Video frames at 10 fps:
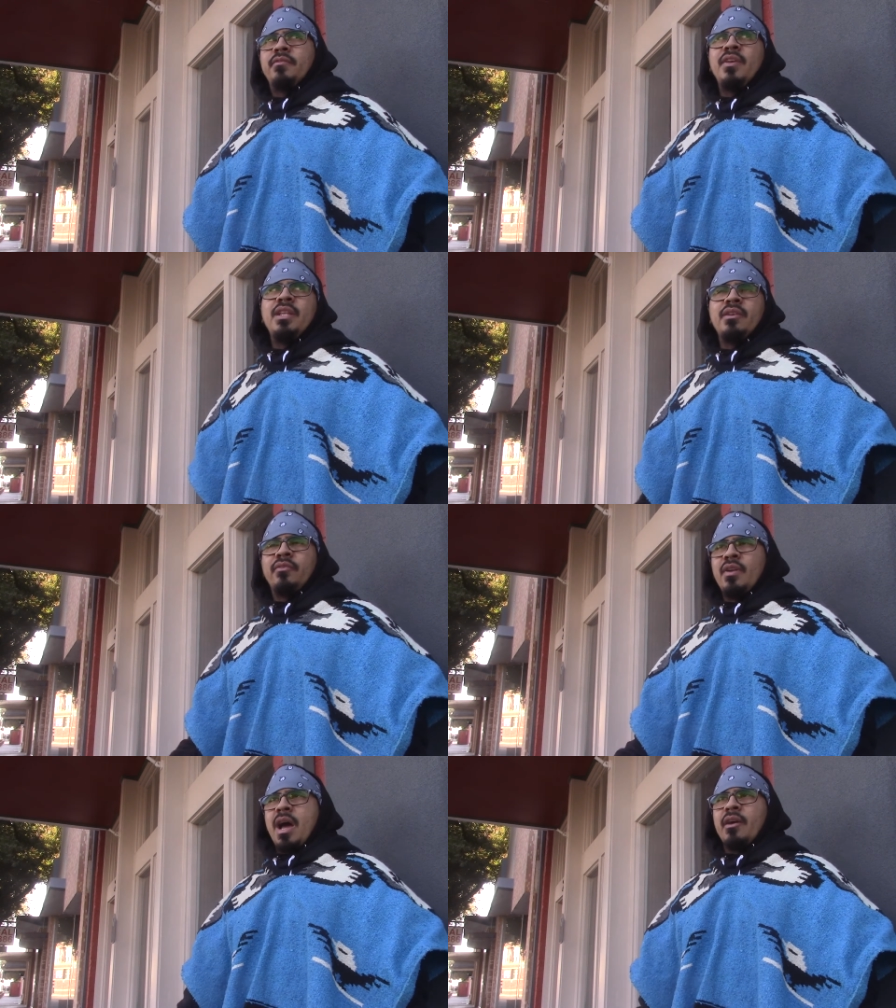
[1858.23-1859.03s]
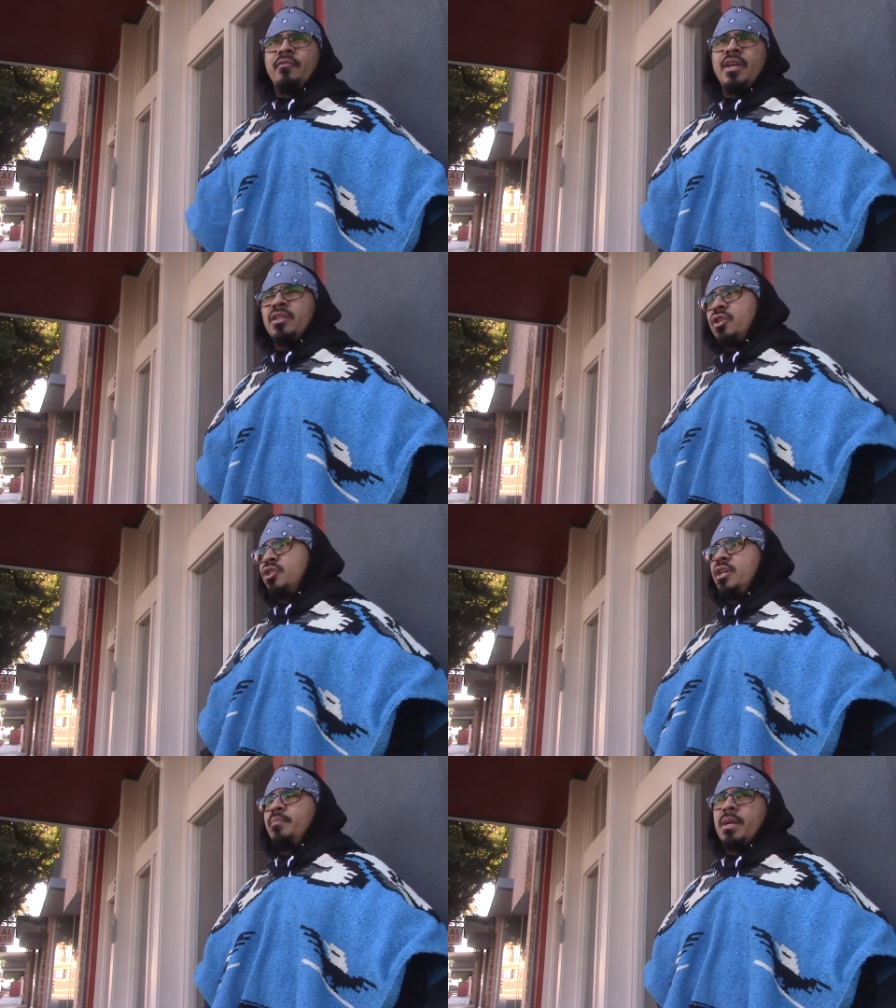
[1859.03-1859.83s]
Feed the flock. Feed the
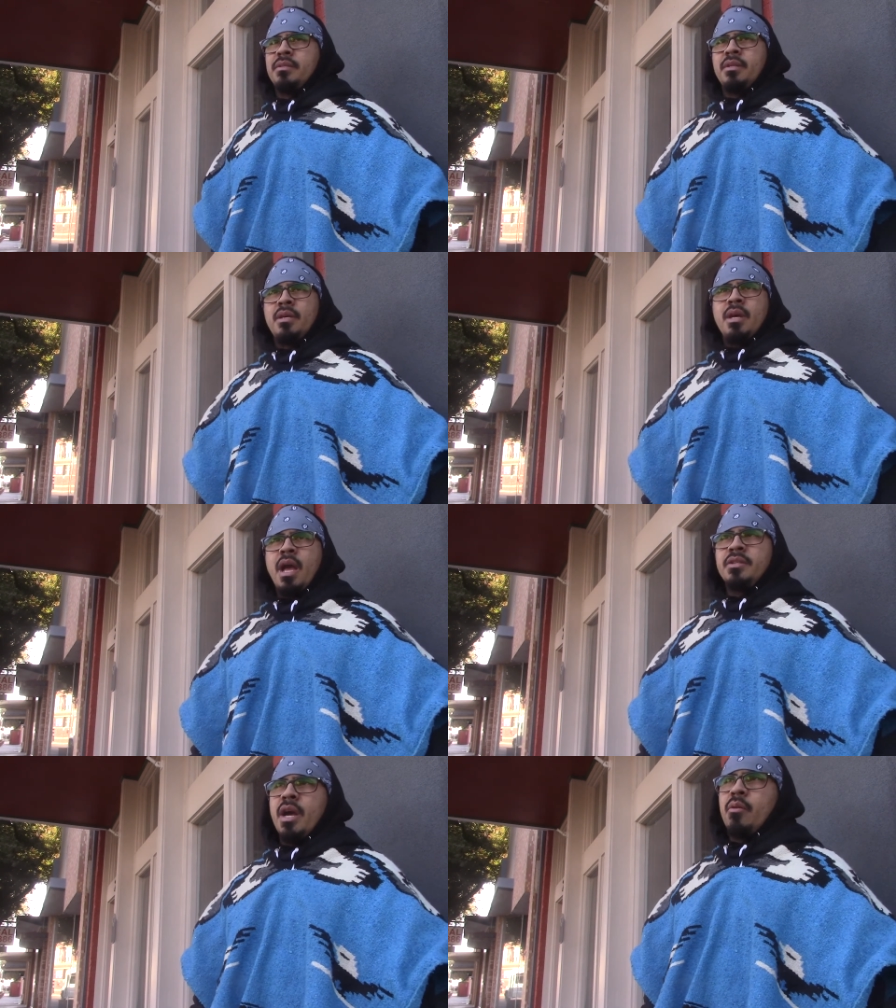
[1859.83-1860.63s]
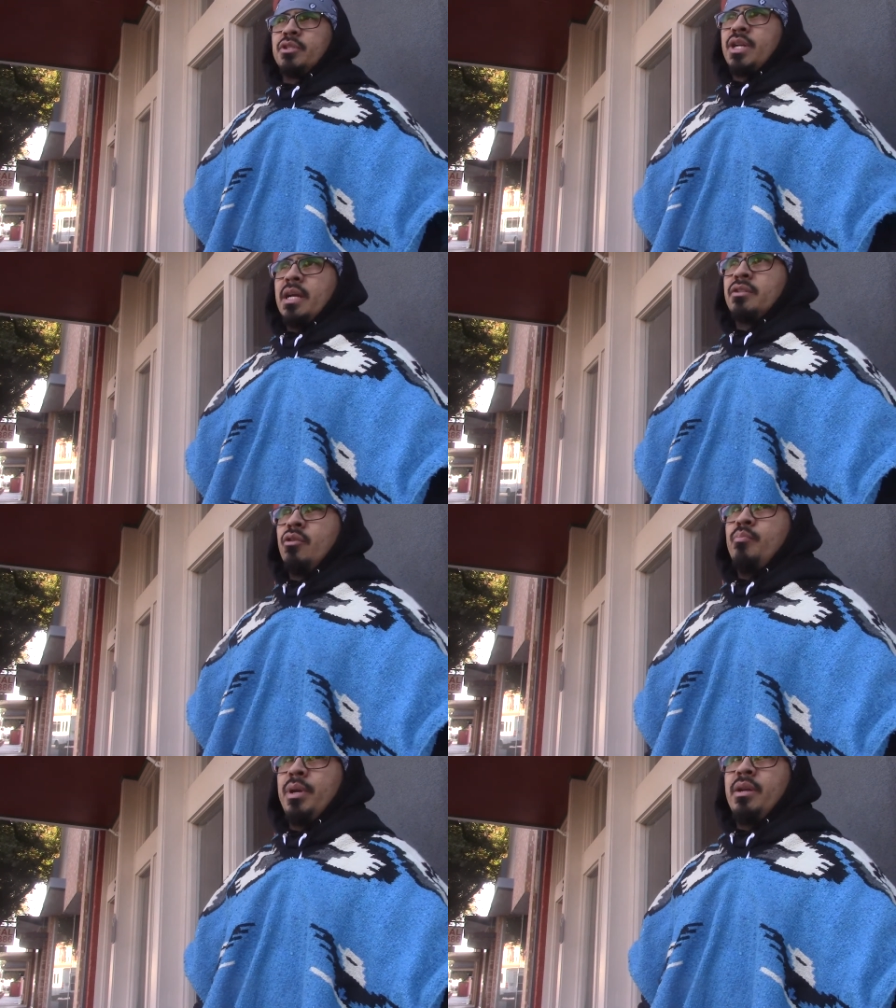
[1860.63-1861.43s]
sheep as, as Yahushua
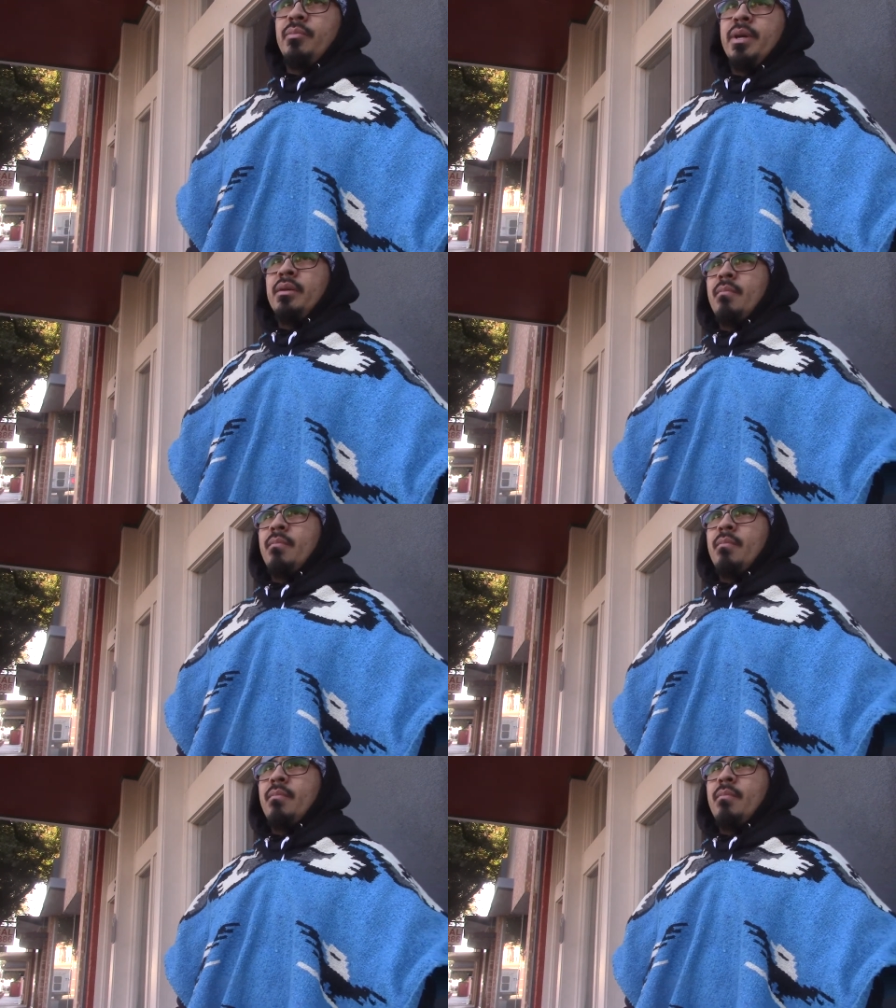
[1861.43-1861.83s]
told Peter. Man.